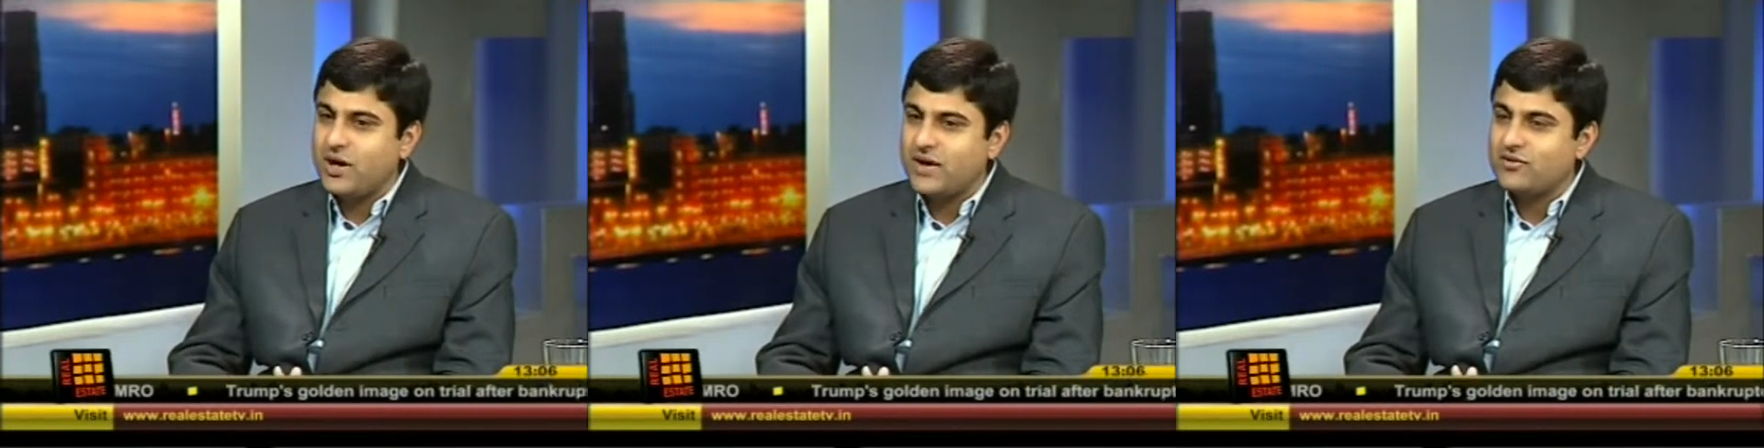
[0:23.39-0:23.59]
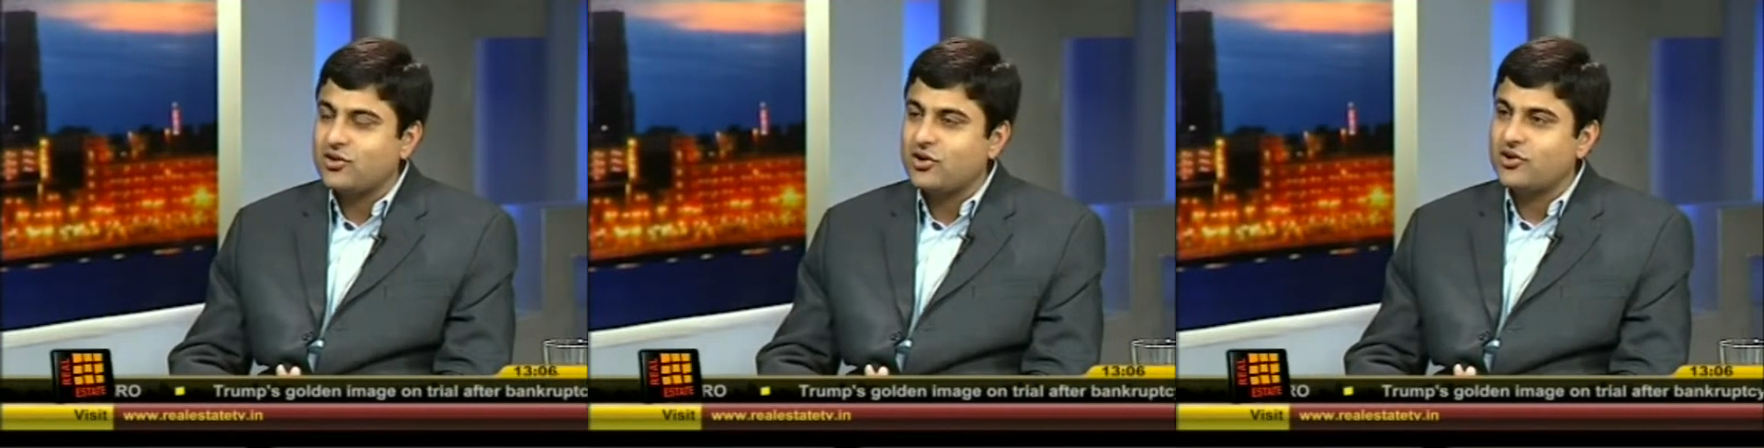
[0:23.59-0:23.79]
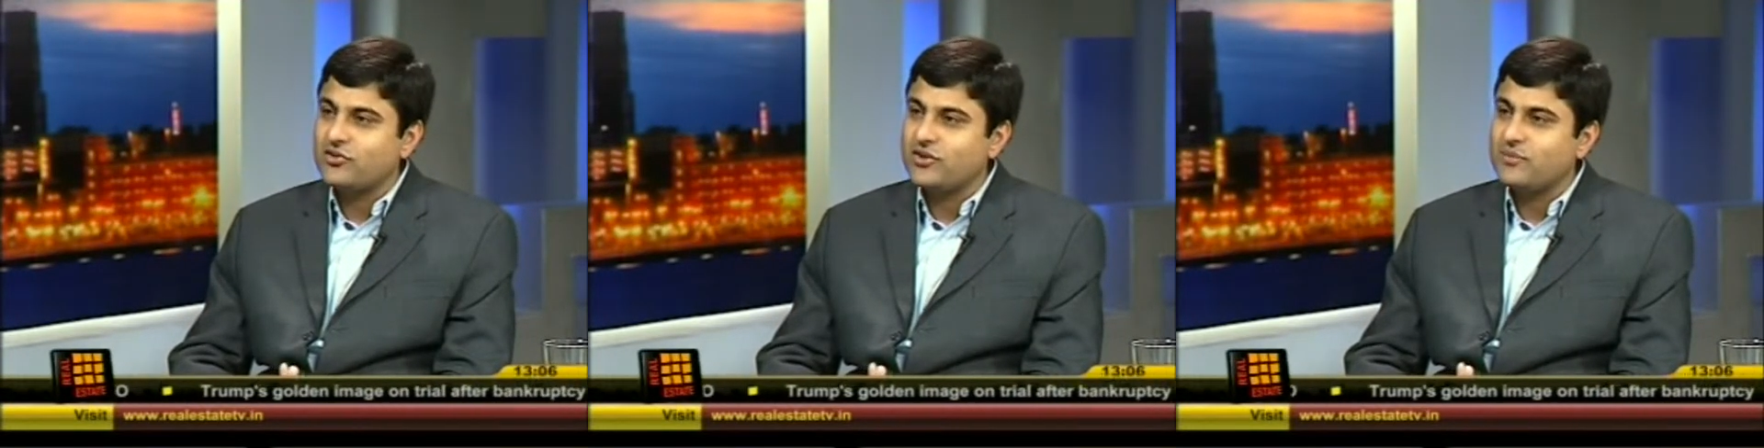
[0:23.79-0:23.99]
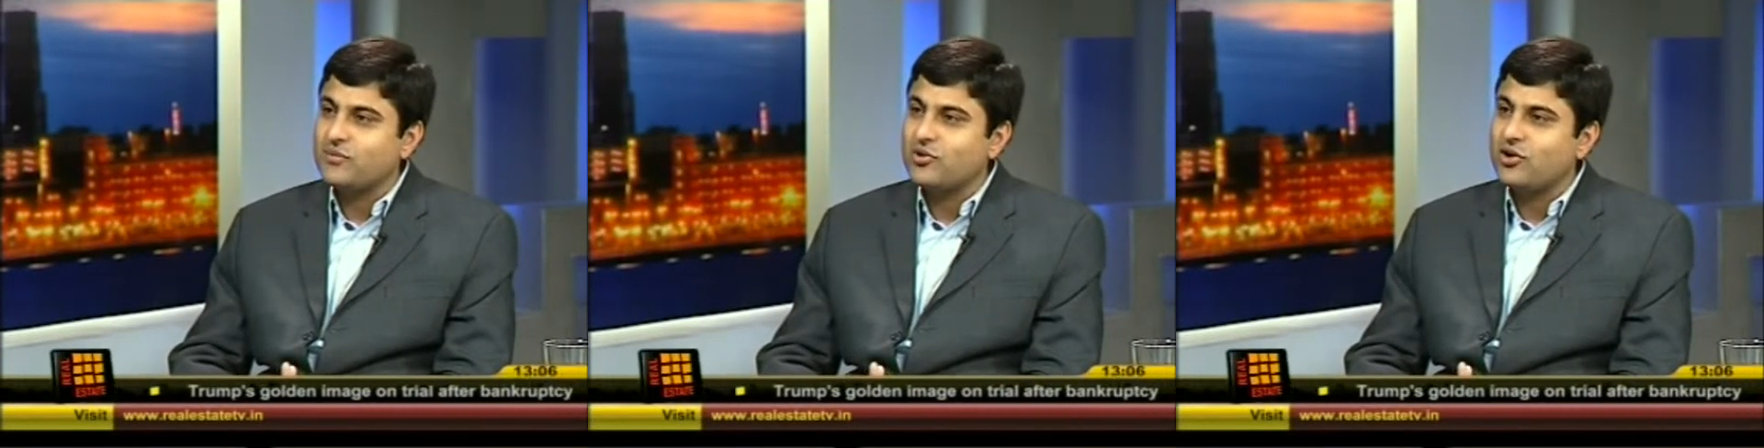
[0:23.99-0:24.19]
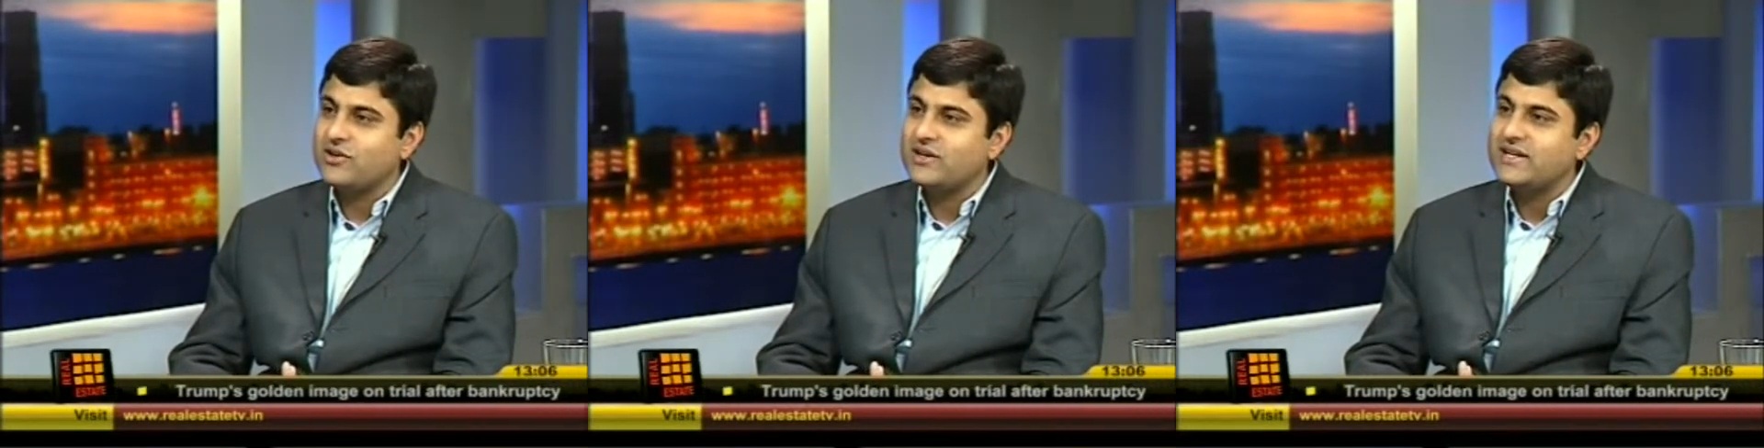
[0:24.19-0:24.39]
you have a
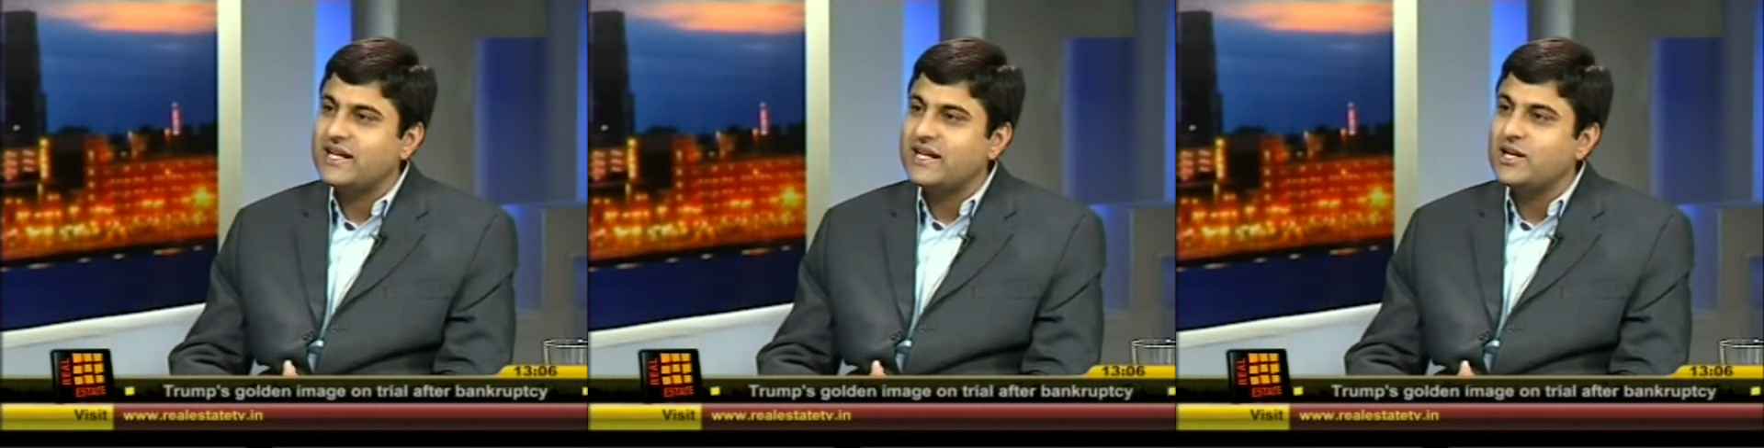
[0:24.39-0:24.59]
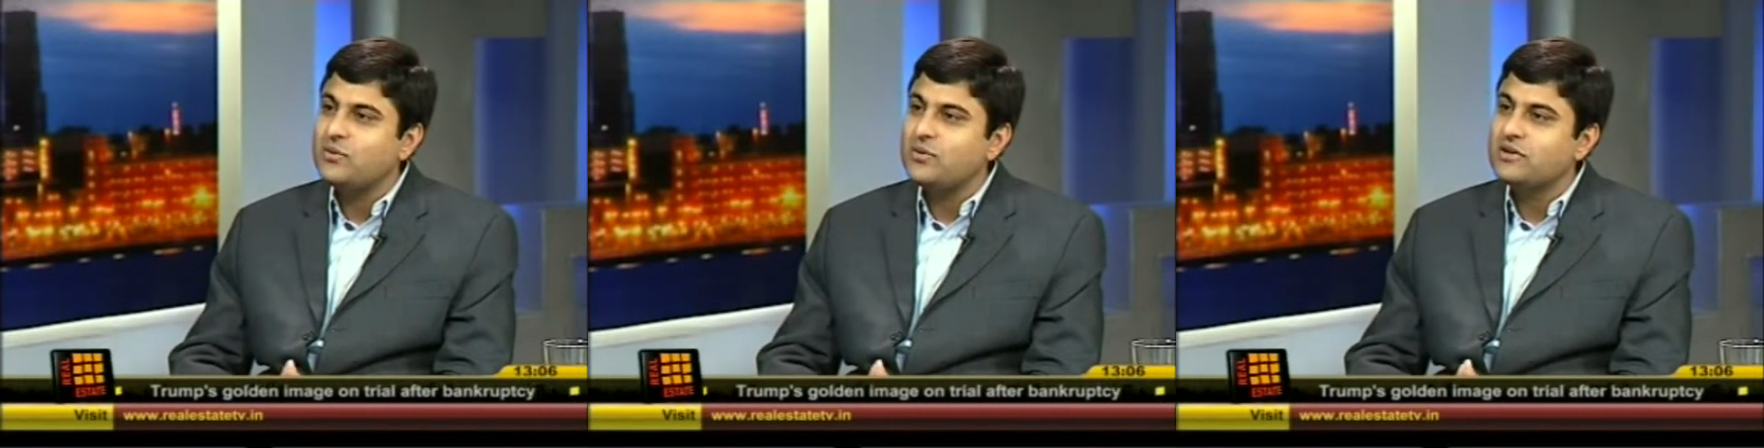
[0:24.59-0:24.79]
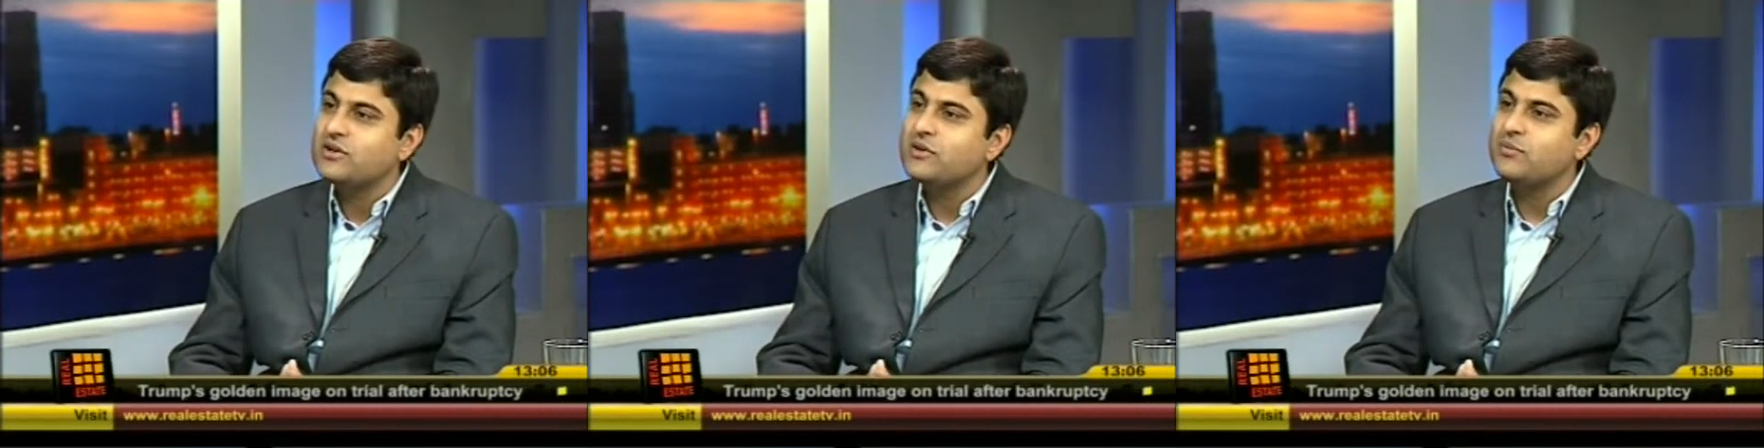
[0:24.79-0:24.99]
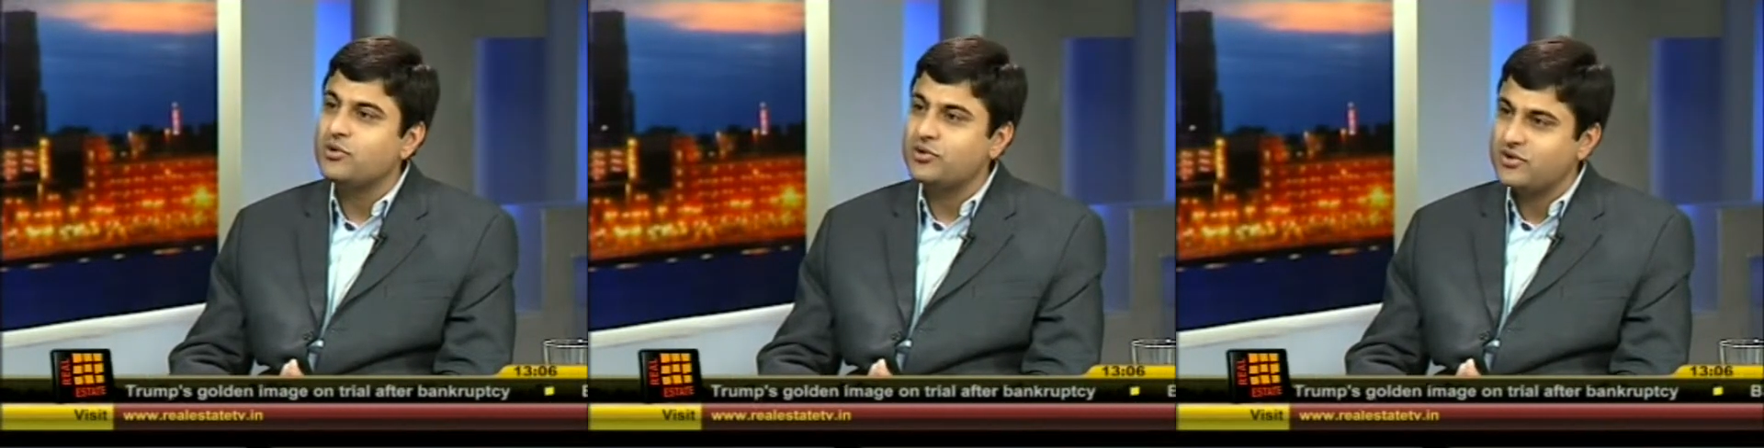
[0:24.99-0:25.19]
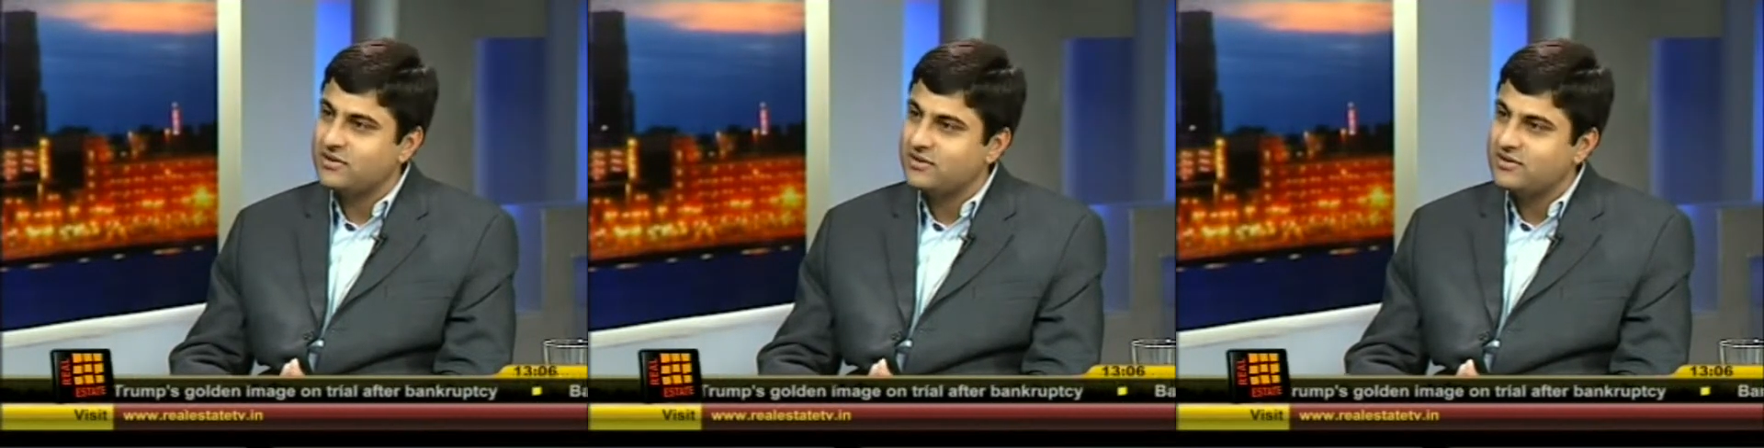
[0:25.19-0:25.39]
concept called a daily work
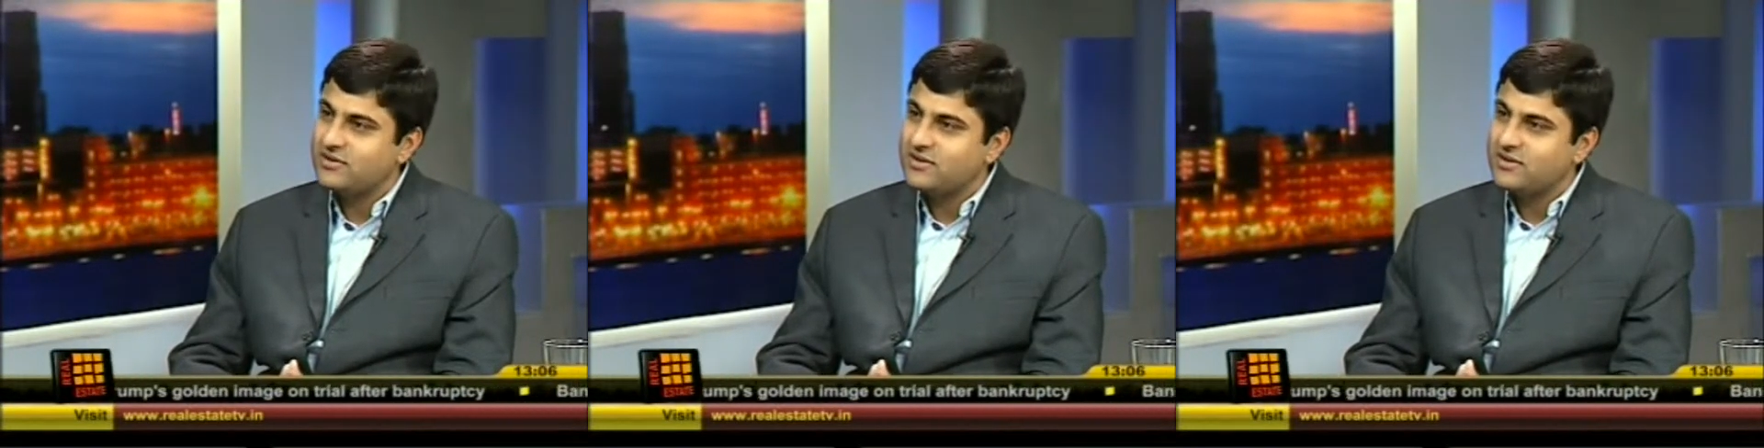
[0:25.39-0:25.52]
report.